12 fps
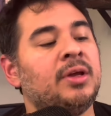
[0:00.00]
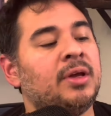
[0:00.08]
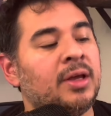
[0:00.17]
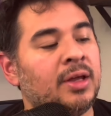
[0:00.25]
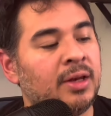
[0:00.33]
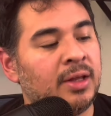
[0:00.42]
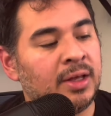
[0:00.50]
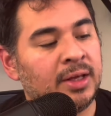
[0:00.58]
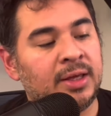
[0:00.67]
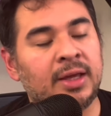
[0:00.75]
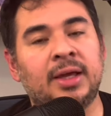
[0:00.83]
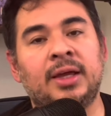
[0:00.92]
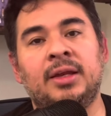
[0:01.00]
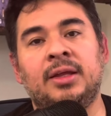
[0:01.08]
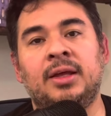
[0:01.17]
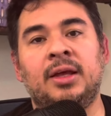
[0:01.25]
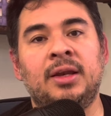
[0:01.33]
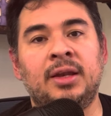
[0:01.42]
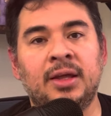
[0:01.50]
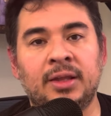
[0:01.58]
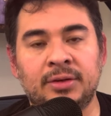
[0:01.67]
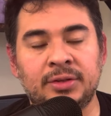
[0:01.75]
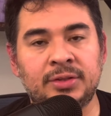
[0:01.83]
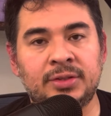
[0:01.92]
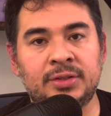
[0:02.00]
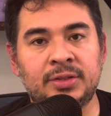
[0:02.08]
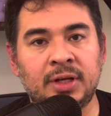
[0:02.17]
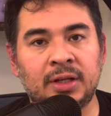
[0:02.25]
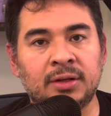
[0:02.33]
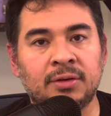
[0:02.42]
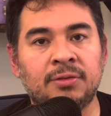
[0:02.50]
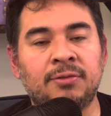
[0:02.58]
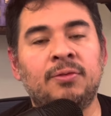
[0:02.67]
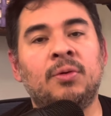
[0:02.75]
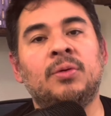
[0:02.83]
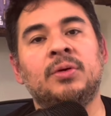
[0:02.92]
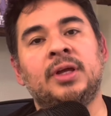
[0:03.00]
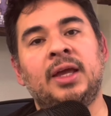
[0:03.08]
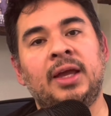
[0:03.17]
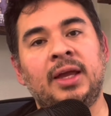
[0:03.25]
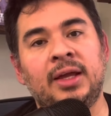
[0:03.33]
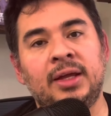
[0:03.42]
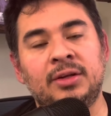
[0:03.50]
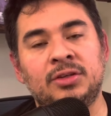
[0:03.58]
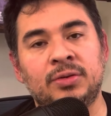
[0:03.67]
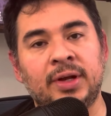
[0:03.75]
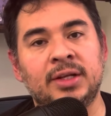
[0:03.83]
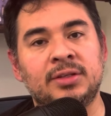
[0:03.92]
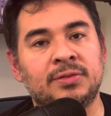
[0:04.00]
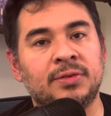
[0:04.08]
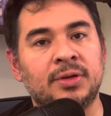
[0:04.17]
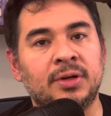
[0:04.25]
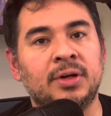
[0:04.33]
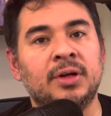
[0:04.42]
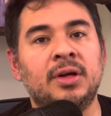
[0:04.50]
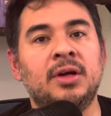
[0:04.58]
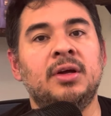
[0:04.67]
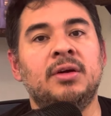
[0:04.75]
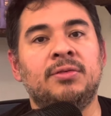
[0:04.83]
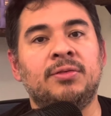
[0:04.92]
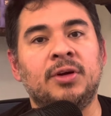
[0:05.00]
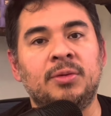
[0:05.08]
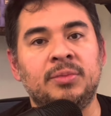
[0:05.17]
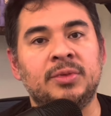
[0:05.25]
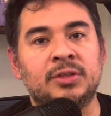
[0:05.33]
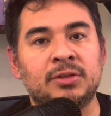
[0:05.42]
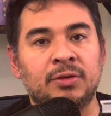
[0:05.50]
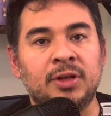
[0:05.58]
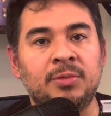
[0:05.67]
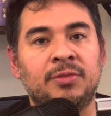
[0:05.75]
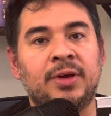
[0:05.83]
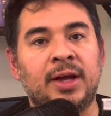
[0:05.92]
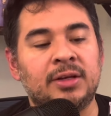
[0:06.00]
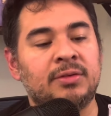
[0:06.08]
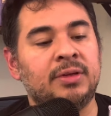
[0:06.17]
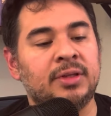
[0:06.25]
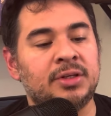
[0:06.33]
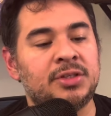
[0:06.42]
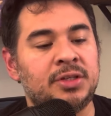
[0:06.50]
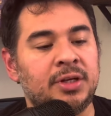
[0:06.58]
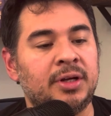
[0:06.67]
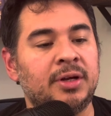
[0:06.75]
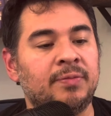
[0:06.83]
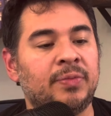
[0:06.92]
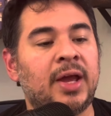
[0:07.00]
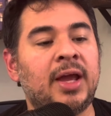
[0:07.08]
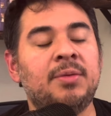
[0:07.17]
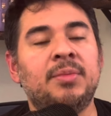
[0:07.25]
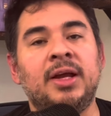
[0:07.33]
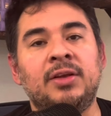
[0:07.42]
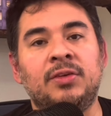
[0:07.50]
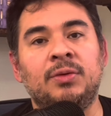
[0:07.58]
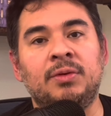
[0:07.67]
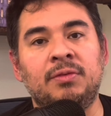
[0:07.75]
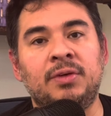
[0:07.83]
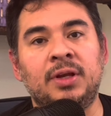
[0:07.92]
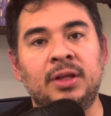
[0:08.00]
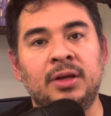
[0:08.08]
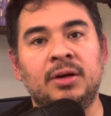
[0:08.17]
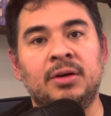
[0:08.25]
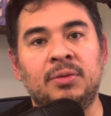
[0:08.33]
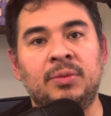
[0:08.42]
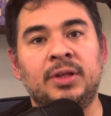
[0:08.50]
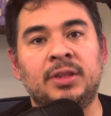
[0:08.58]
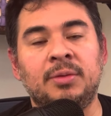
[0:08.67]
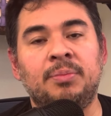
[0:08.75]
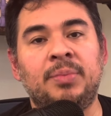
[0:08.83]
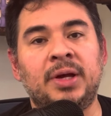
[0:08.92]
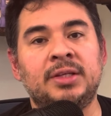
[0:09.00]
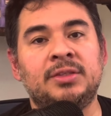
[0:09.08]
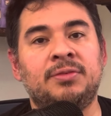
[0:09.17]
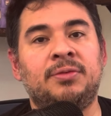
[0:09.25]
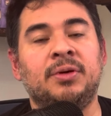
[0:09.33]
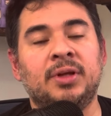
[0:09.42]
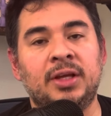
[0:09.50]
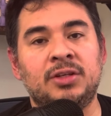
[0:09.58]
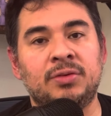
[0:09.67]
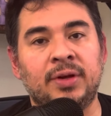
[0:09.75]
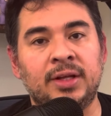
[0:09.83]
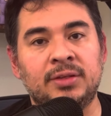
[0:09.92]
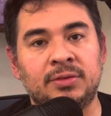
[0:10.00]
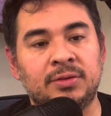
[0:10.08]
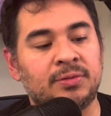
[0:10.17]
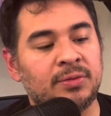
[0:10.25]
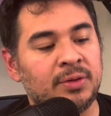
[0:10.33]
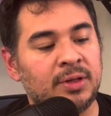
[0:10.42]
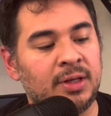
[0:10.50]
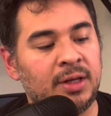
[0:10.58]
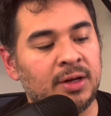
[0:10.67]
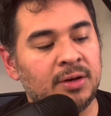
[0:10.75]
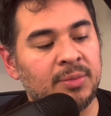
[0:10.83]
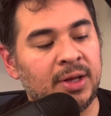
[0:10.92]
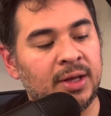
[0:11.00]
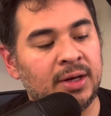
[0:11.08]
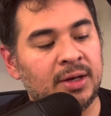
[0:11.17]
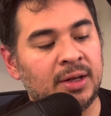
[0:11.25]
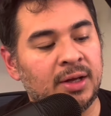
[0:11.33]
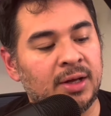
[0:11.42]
And again, another stellar 4K transfer from Scream Factory this year. I might do a video with the best 4K transfers for the year, man.